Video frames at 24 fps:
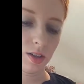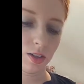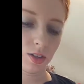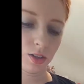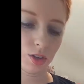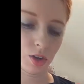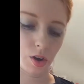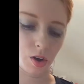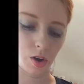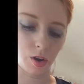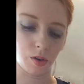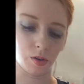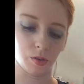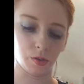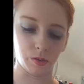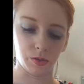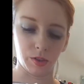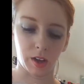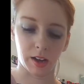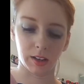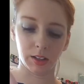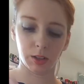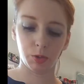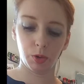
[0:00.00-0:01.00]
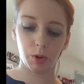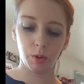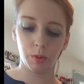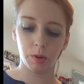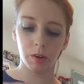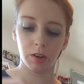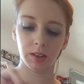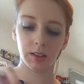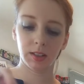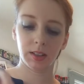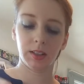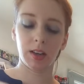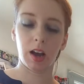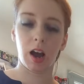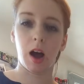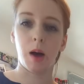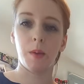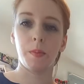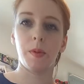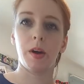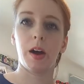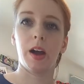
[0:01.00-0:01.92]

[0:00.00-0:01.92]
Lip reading: So that's where we're going to stop.